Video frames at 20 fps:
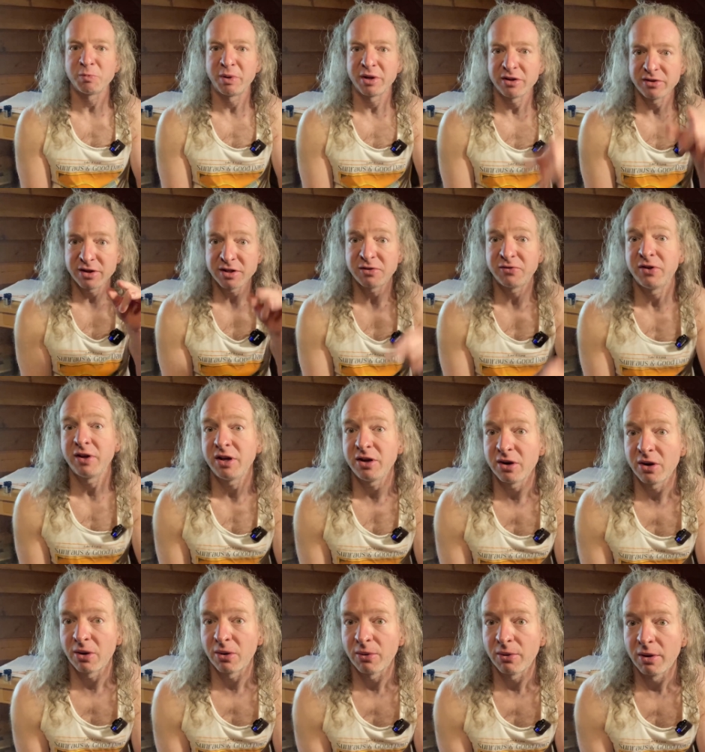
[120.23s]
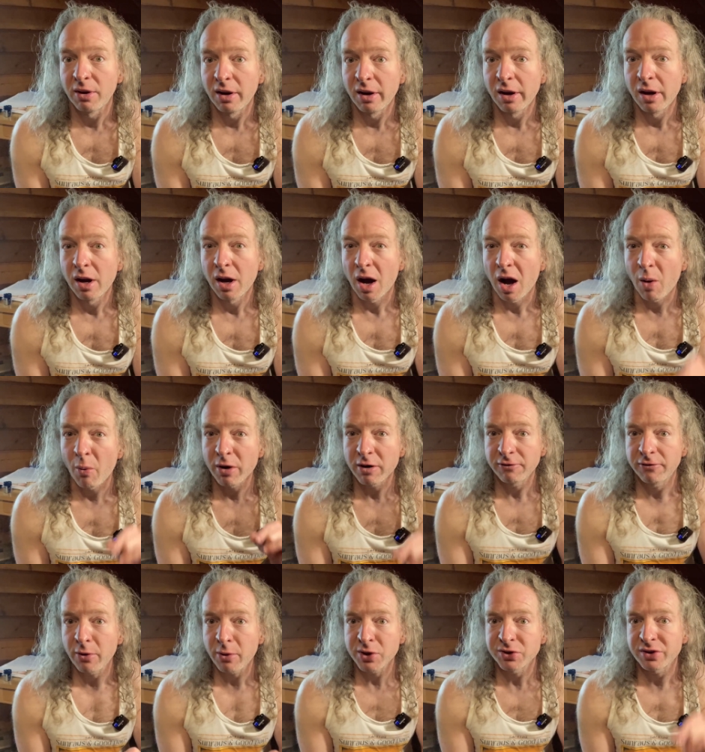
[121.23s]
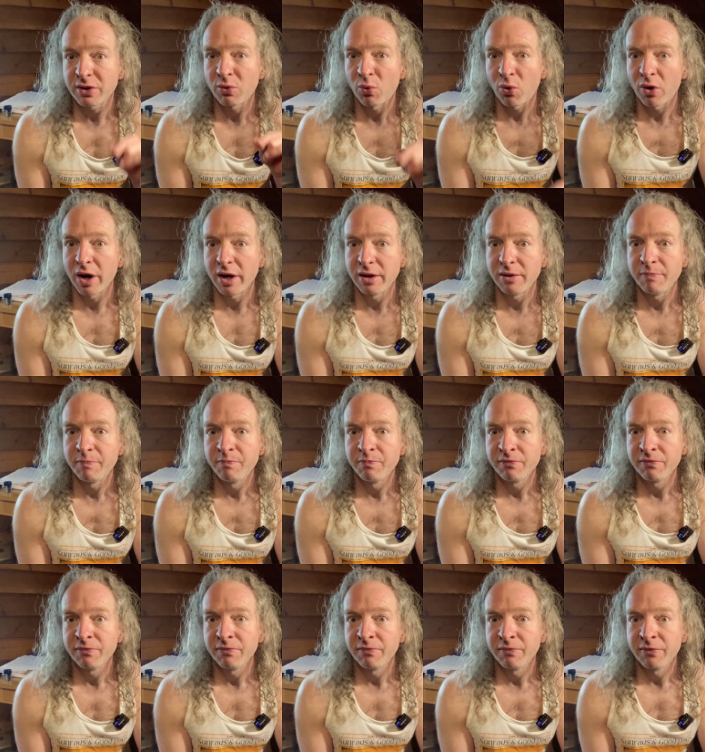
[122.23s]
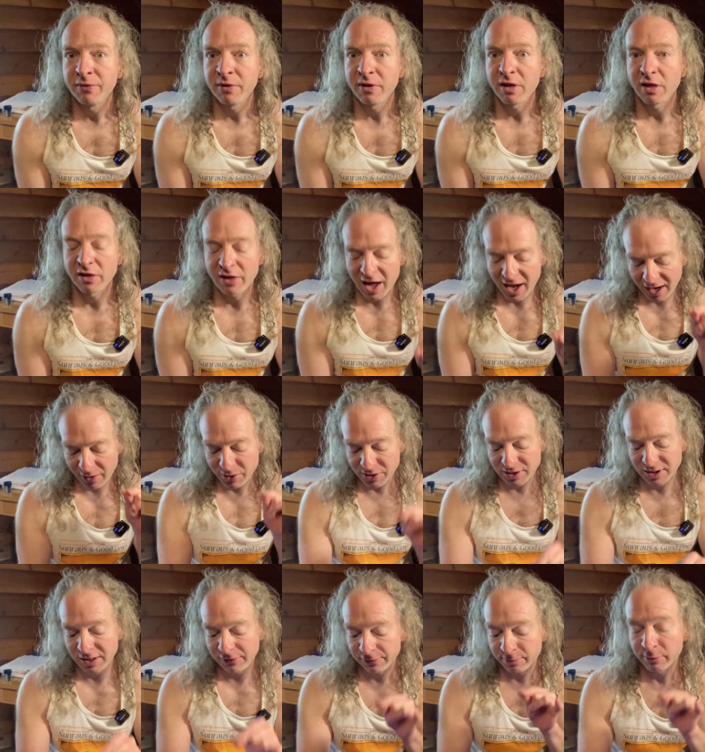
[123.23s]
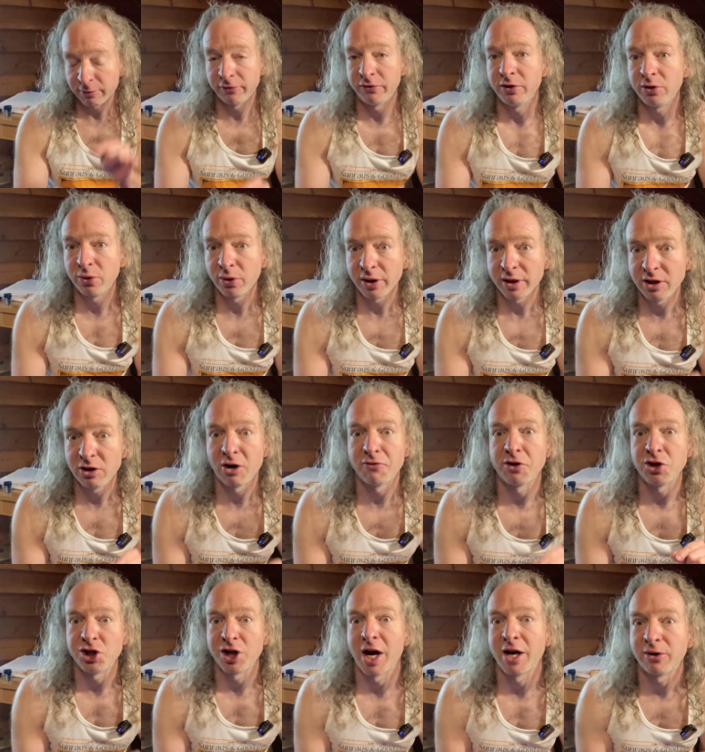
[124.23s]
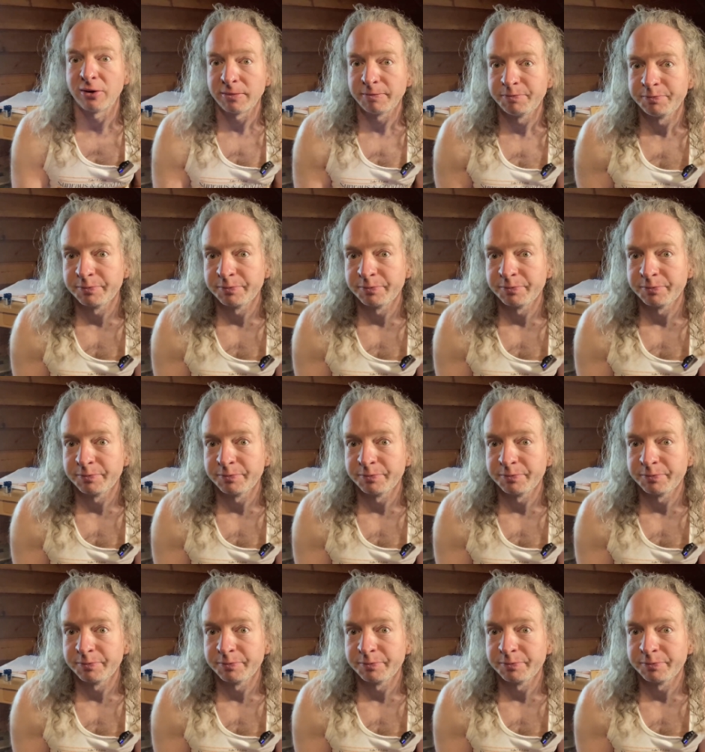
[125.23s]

but in this video, I want to focus on one that I received from a viewer here on the channel.